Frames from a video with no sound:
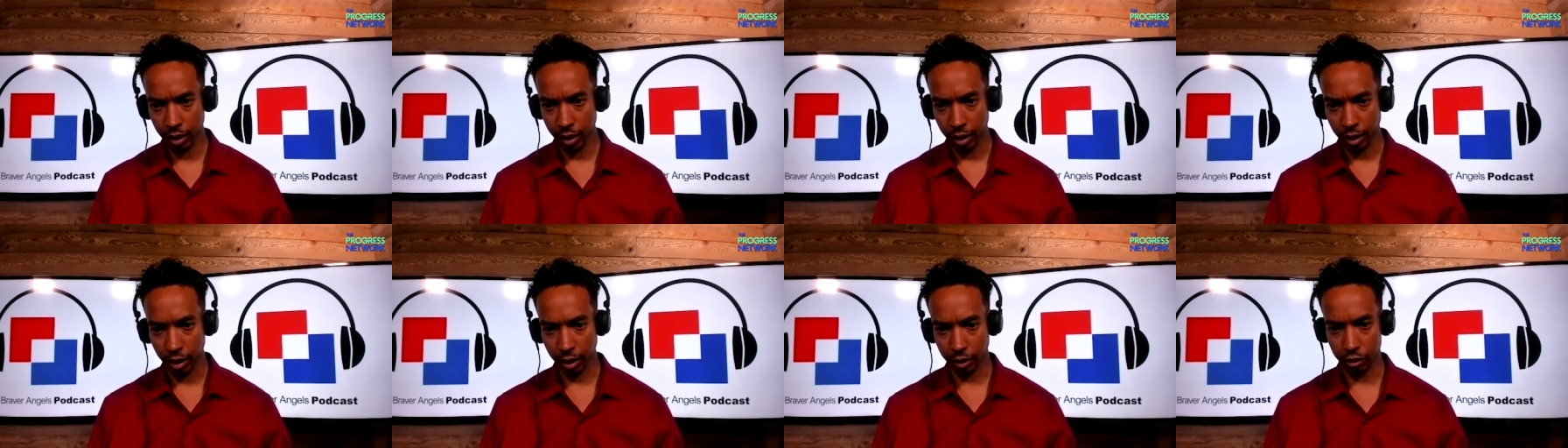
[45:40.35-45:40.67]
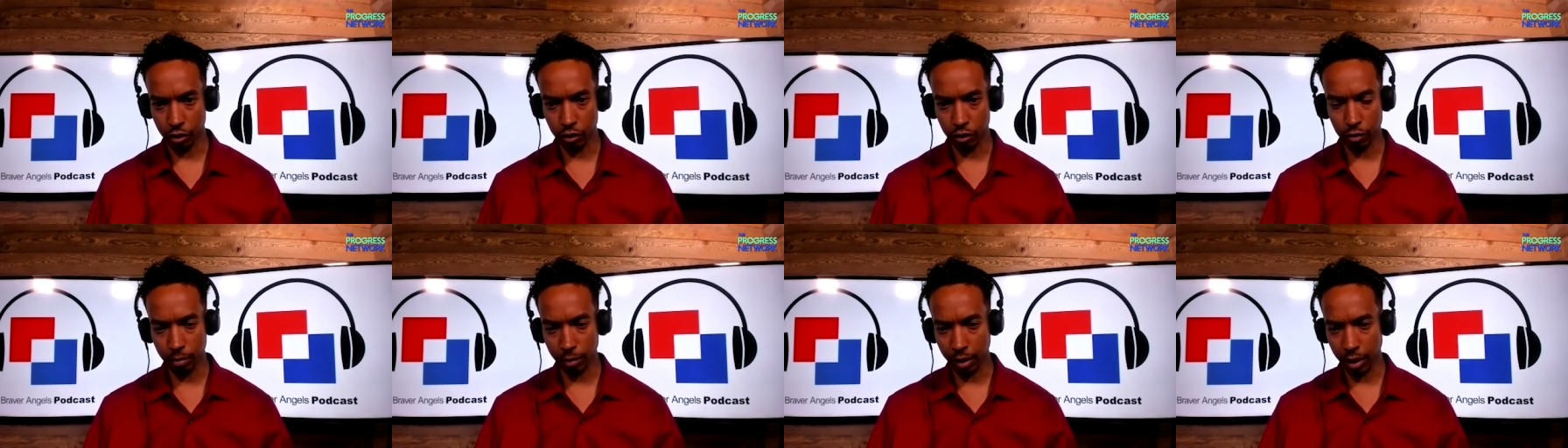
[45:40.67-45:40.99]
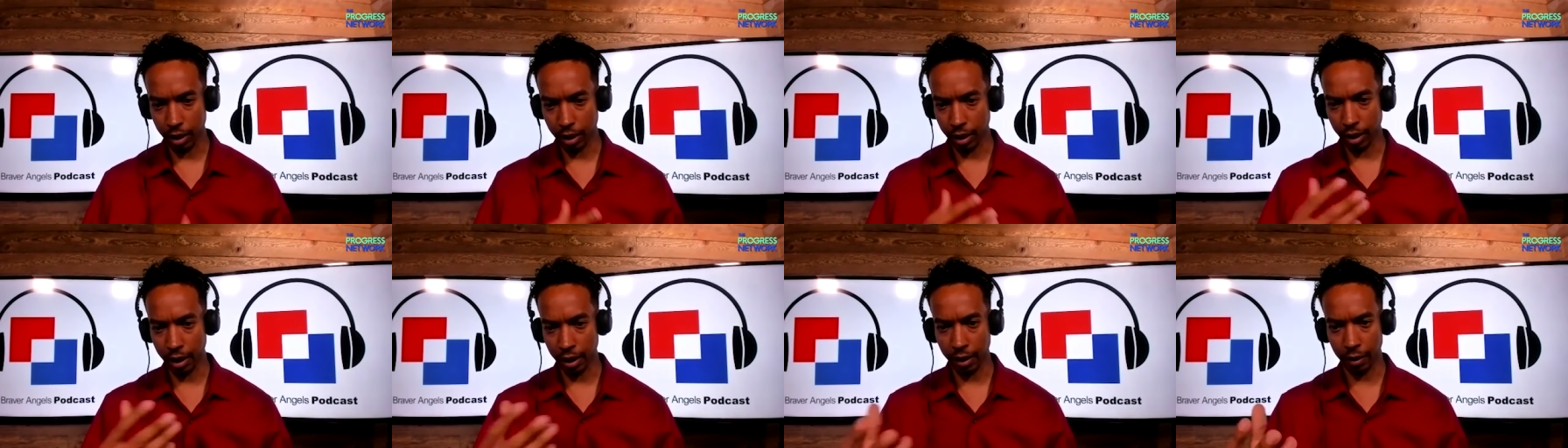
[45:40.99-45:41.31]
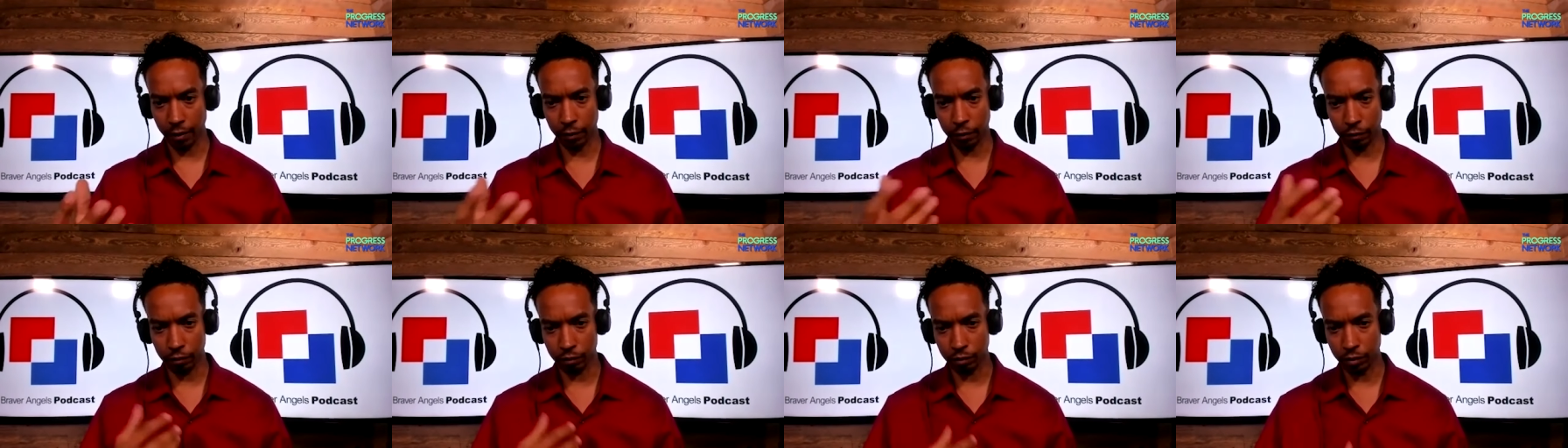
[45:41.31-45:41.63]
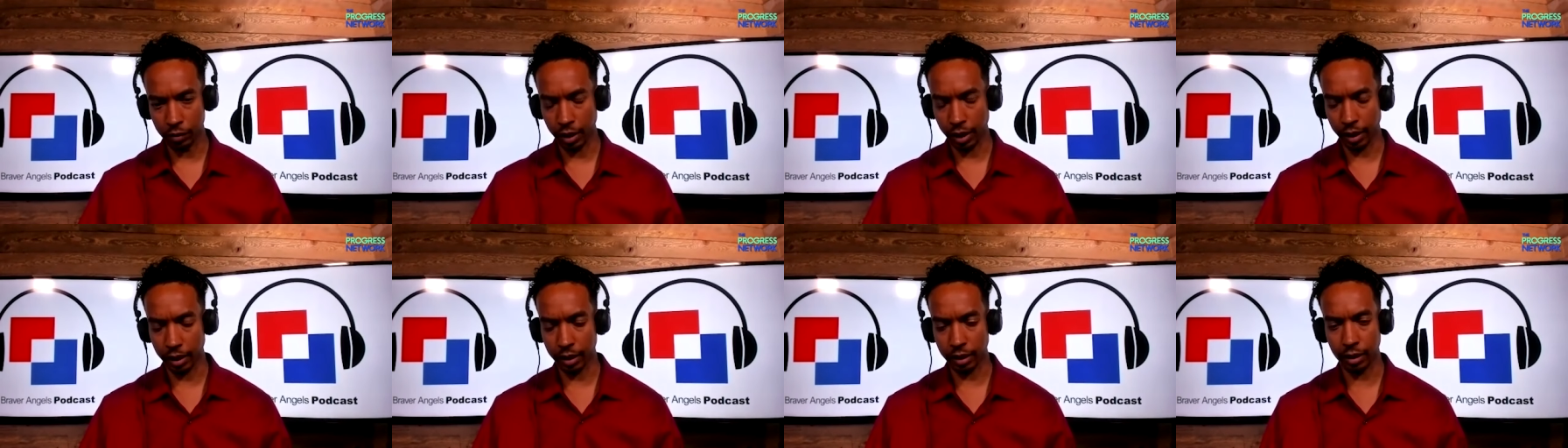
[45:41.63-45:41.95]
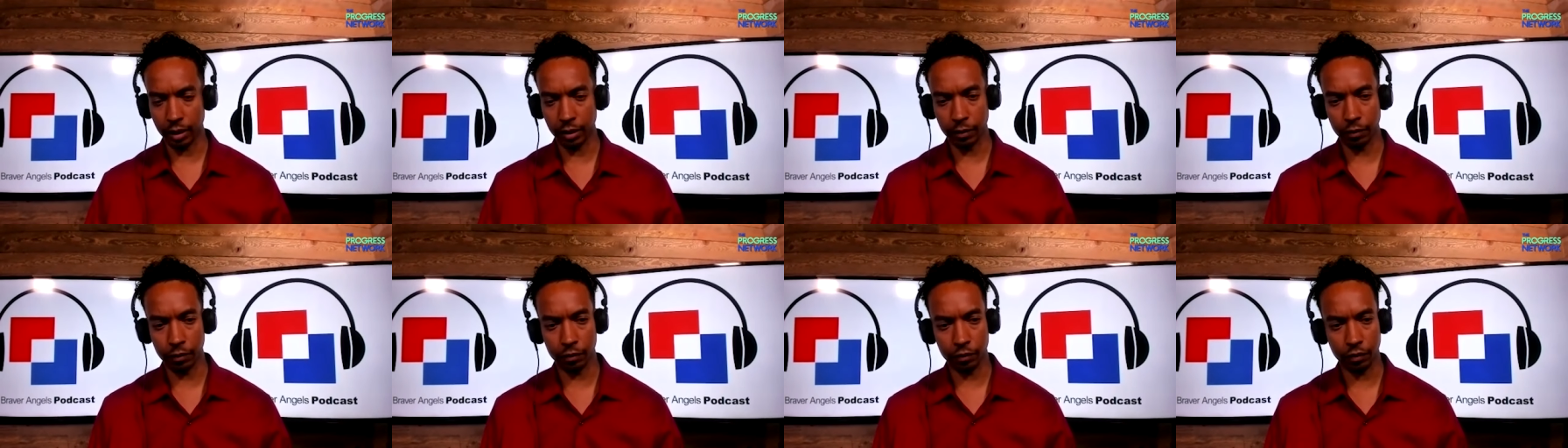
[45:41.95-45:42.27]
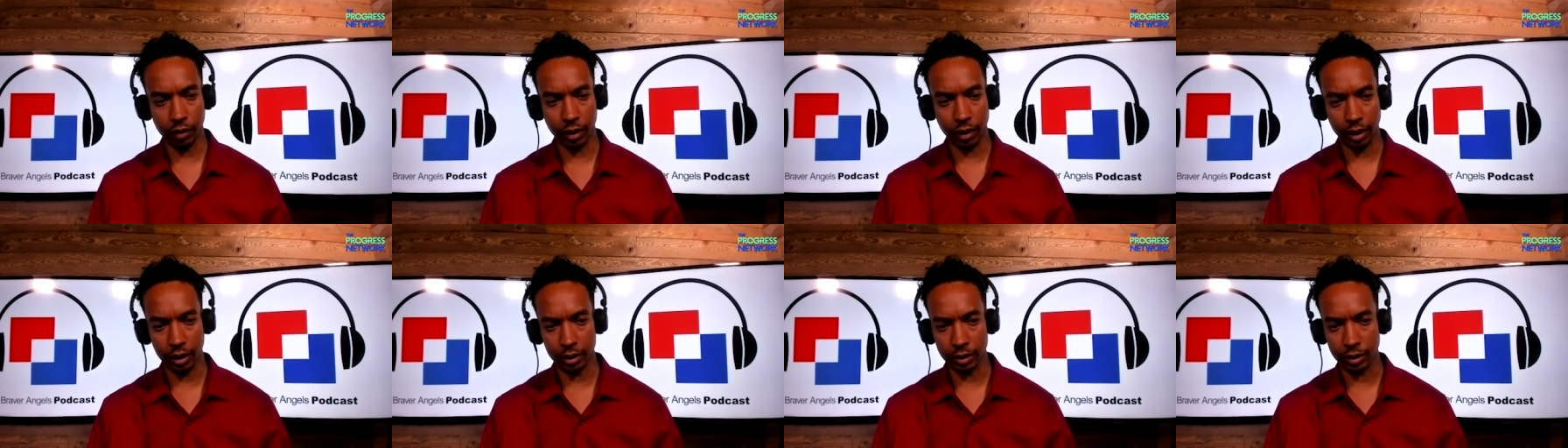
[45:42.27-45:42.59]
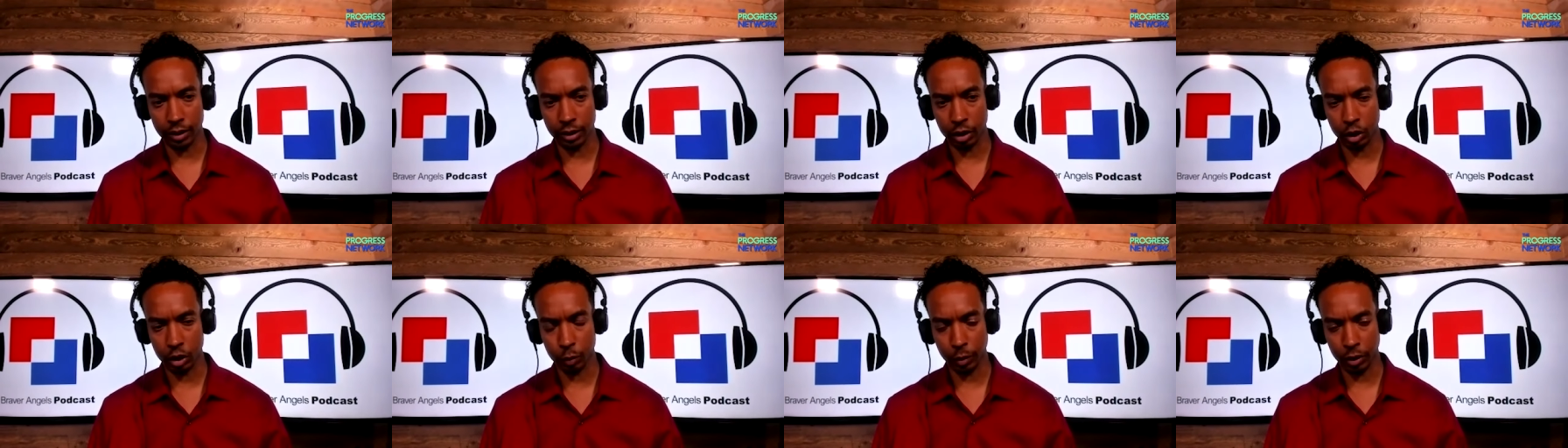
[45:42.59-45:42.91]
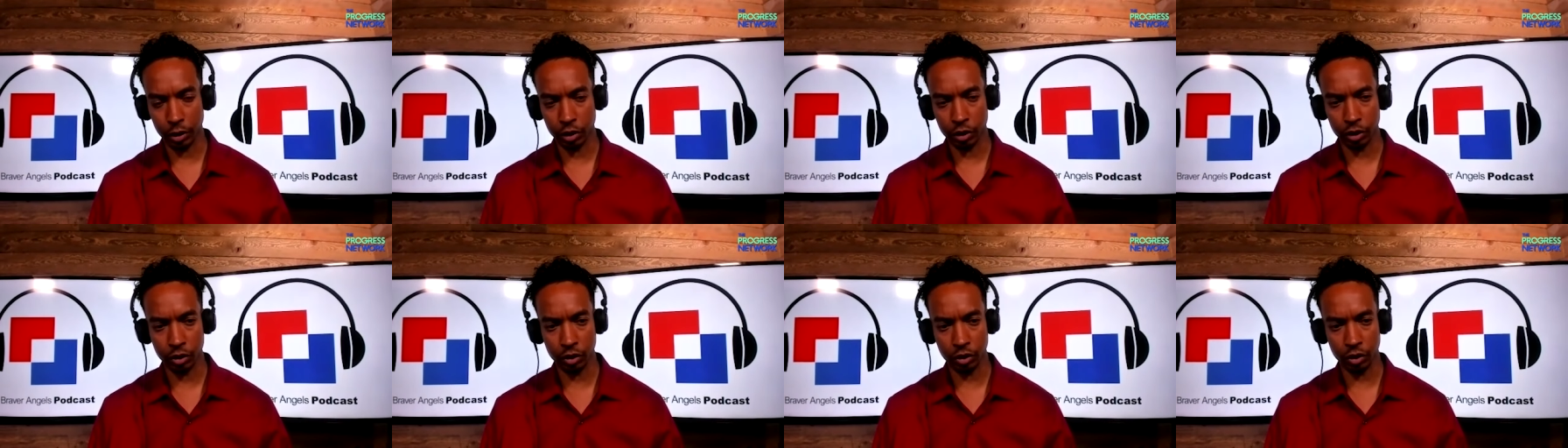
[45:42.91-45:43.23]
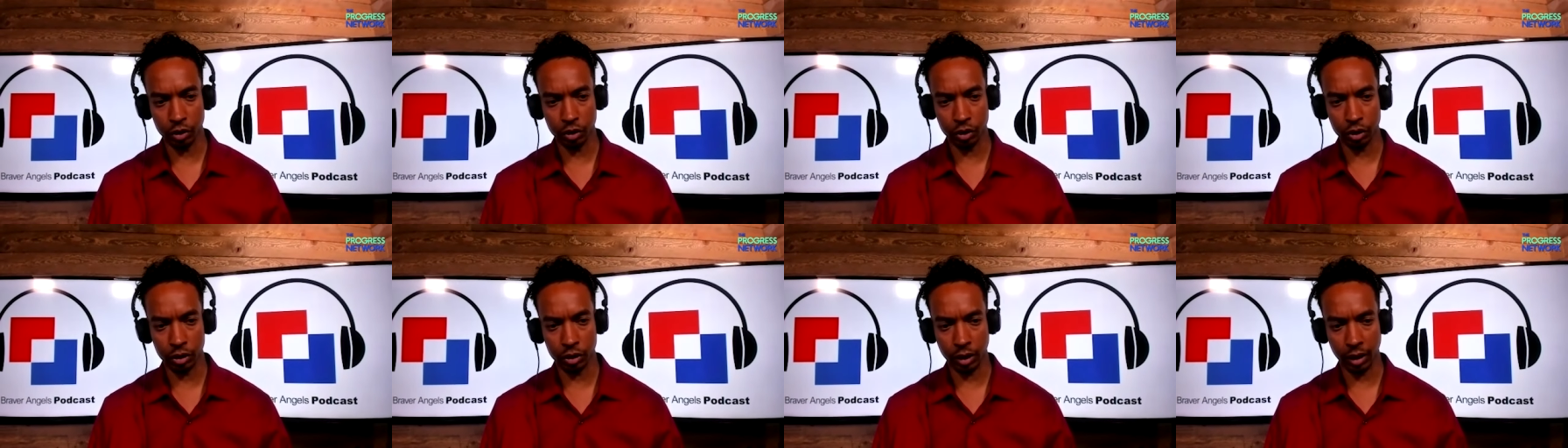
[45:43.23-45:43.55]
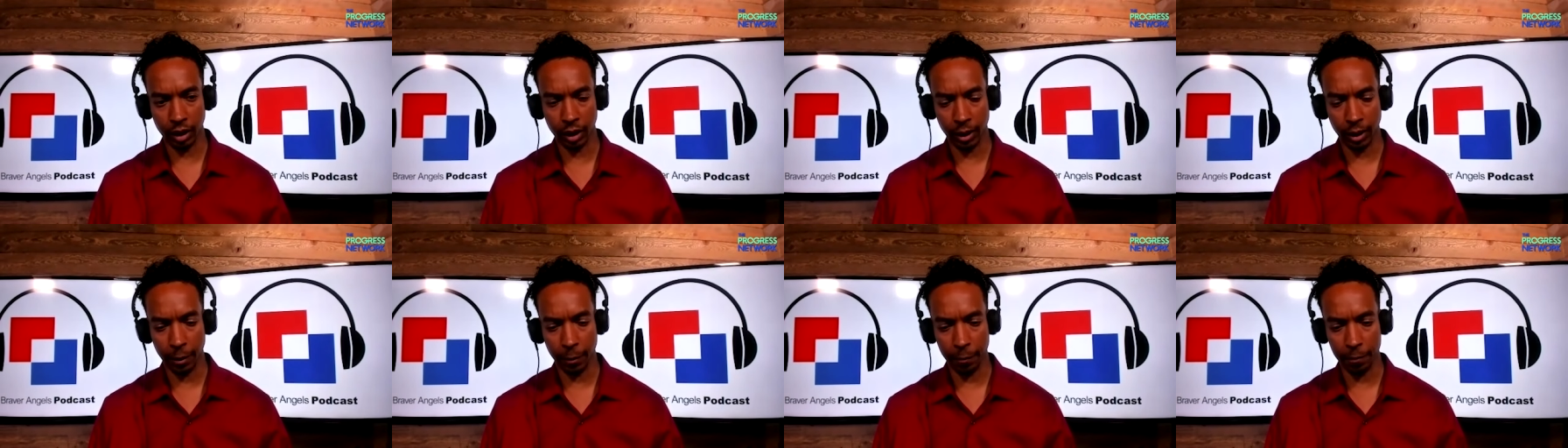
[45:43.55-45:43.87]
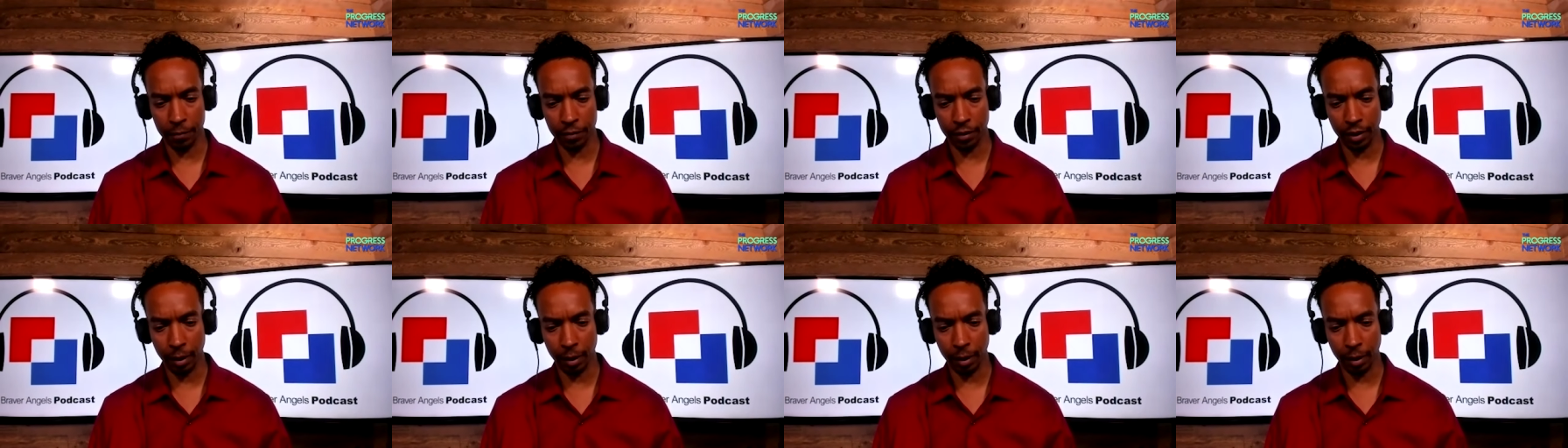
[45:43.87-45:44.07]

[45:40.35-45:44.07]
you may have negative uh, suspicions um,